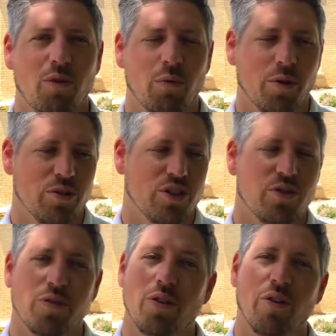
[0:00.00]
We were just
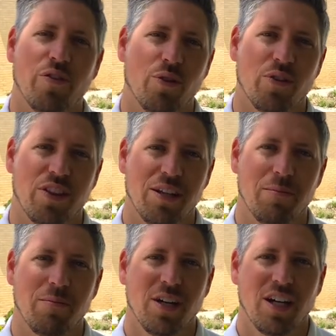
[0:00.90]
doing a review with
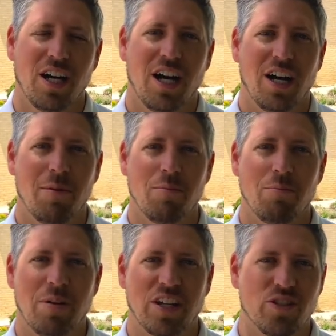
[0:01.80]
them, um,
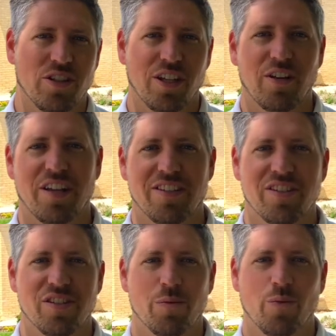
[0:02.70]
make sure they know how the
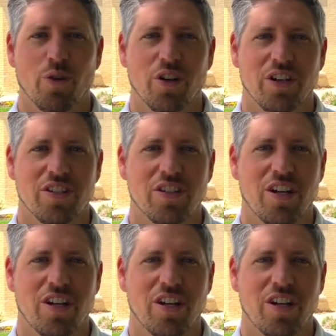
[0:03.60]
system works,